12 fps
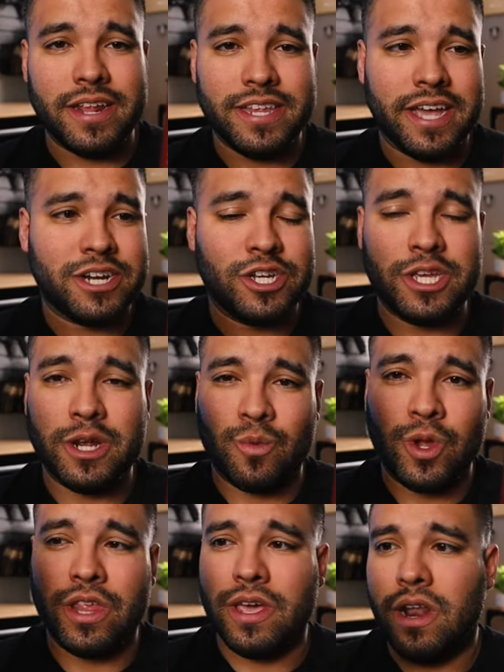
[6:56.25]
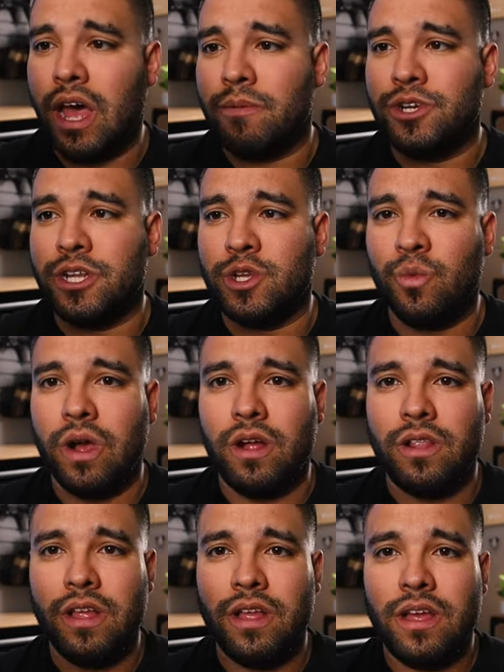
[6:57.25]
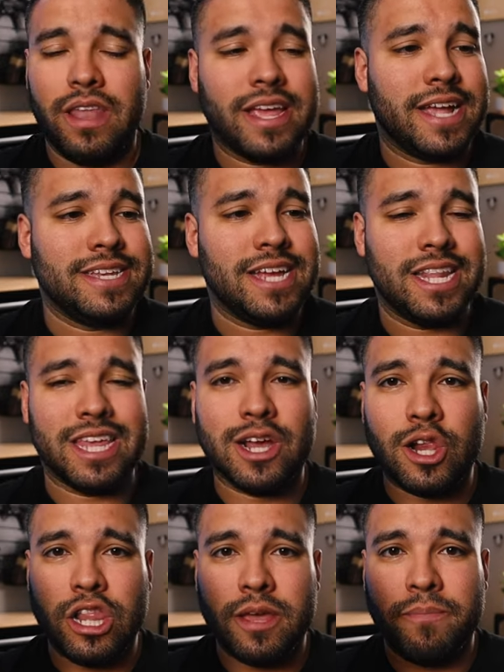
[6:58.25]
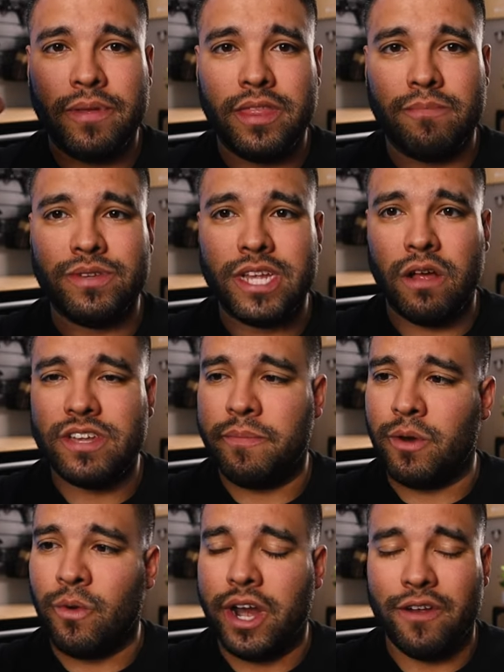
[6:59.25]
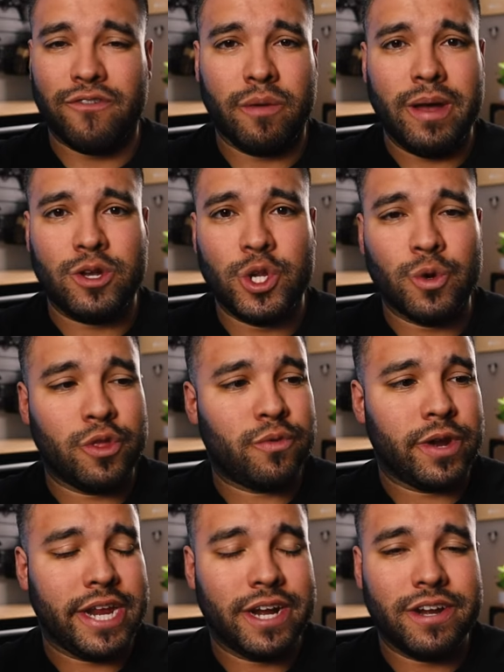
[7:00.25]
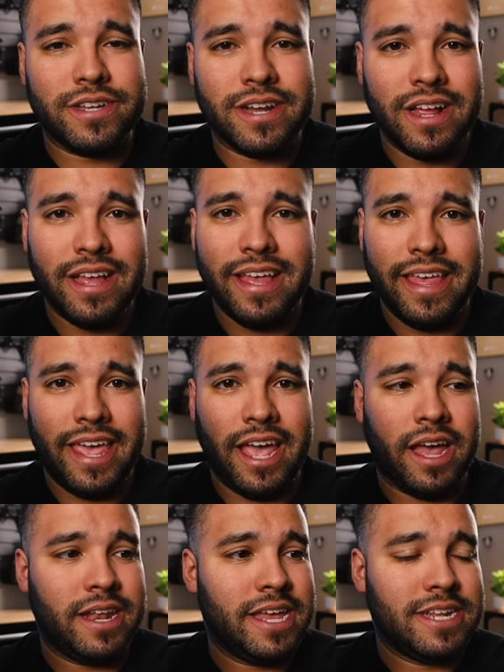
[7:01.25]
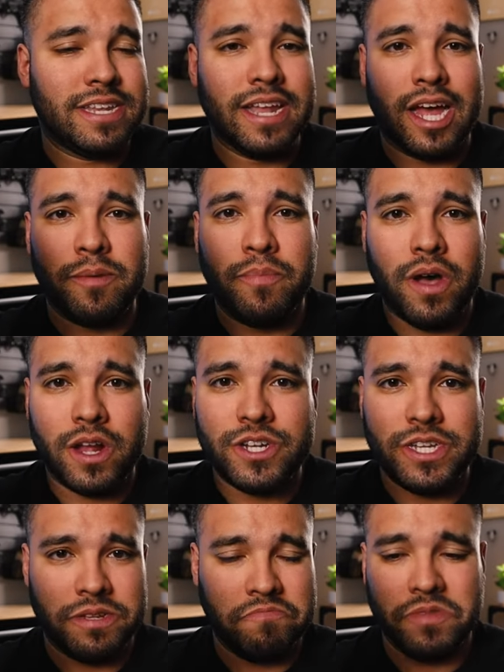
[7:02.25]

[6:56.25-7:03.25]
it's actually a really good option as well. Like I said, the clip themselves I've been running for about two or three years and it's not budged,